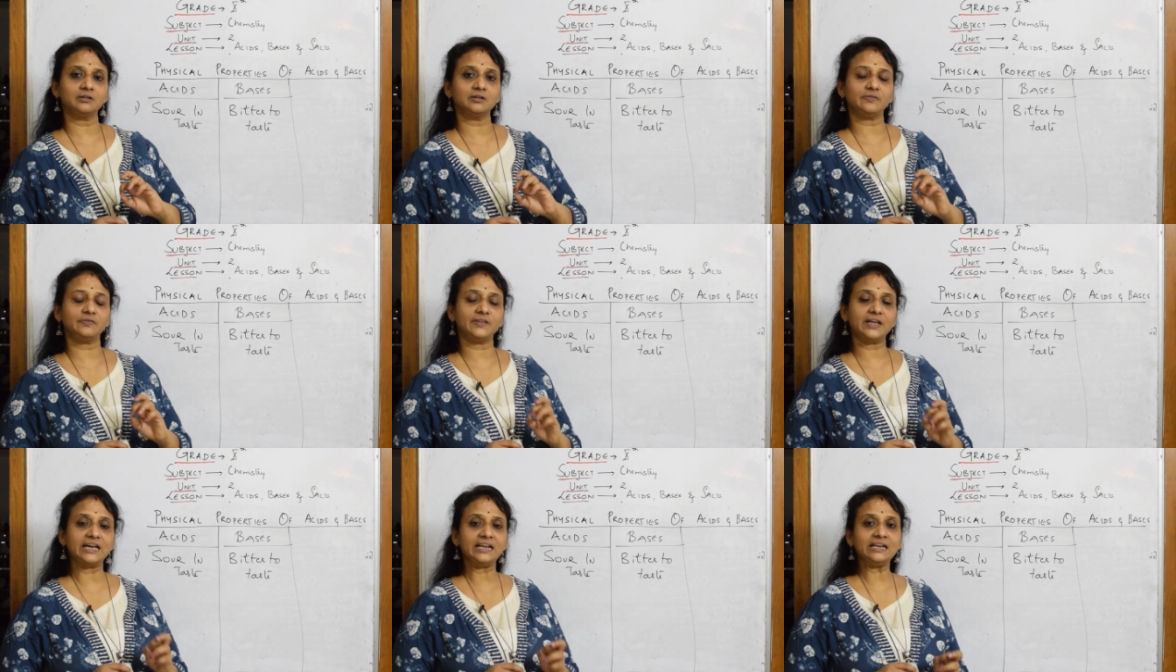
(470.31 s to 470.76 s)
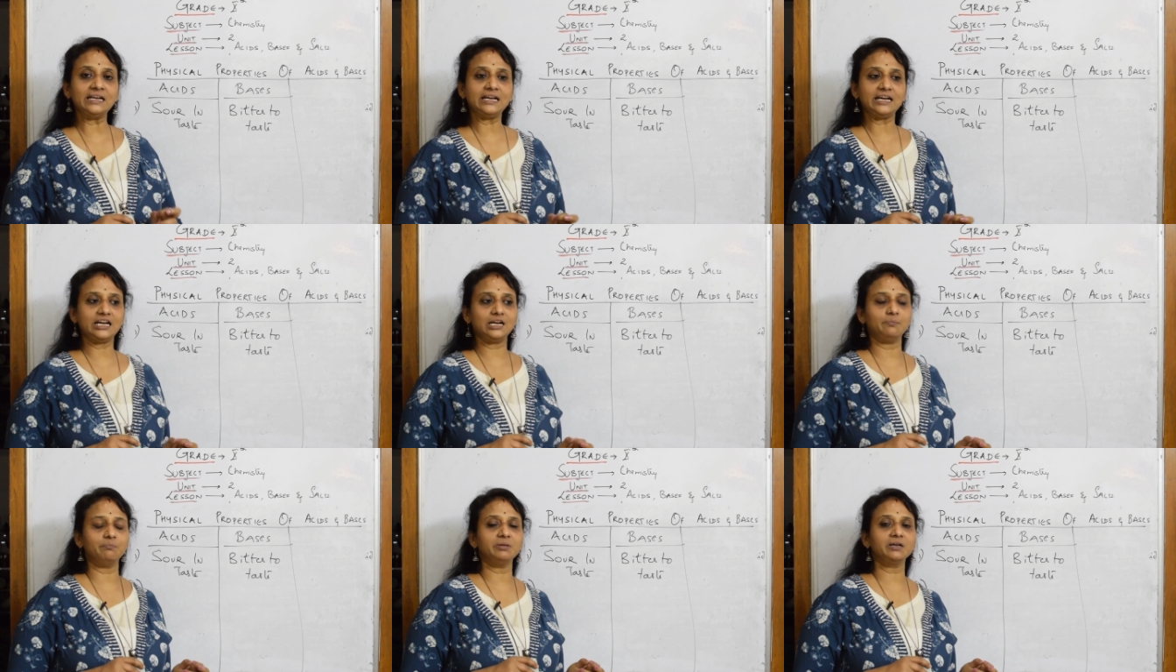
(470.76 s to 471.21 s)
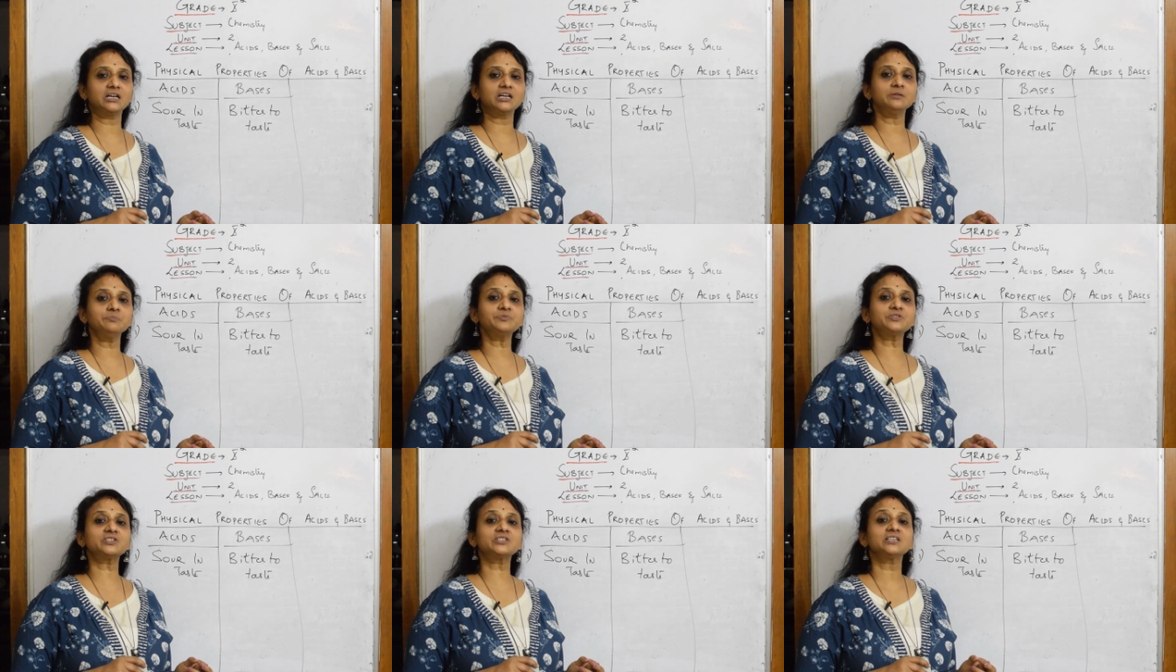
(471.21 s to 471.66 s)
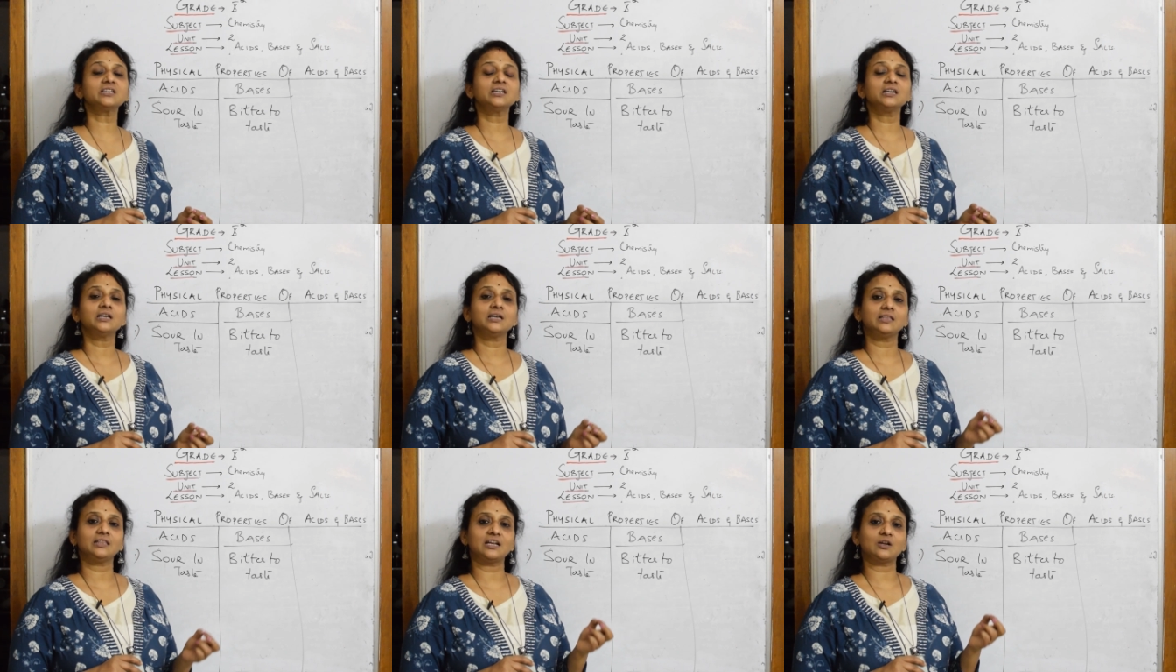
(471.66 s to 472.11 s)
then it becomes
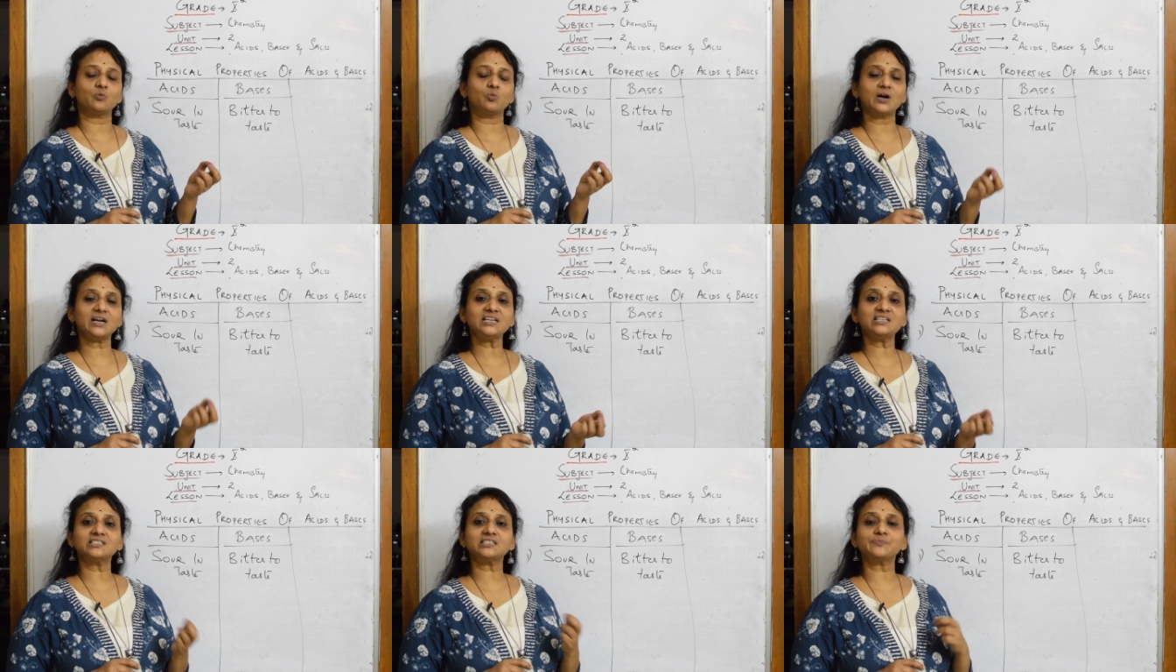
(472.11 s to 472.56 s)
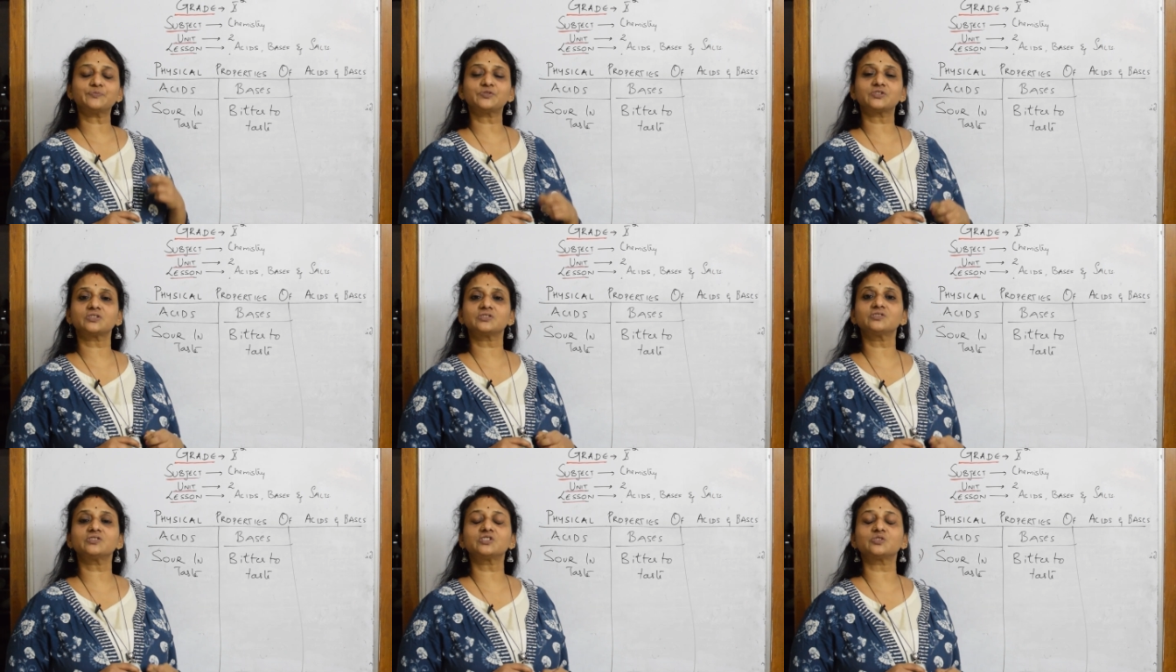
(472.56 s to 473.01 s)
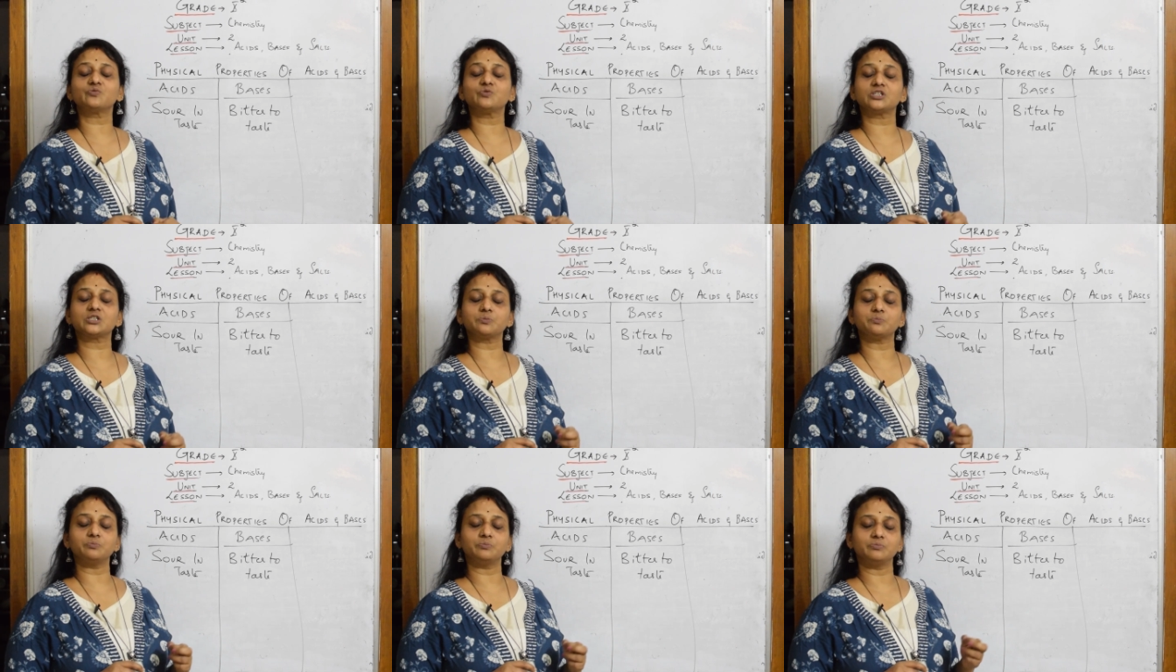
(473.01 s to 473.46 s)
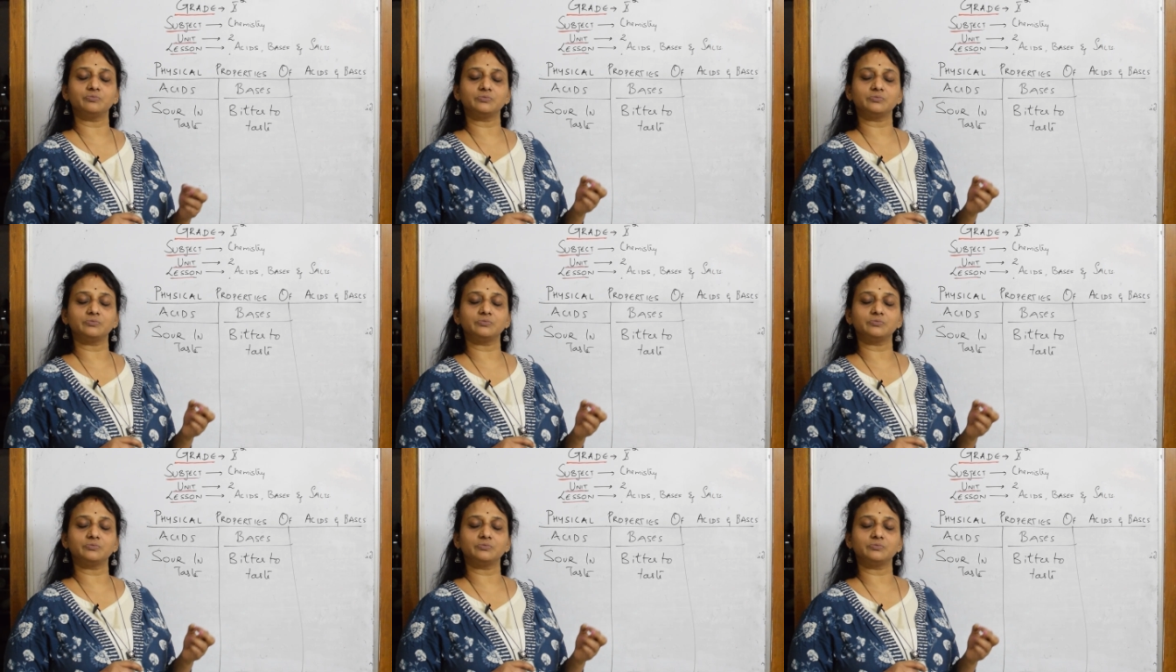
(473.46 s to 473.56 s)
that white substance which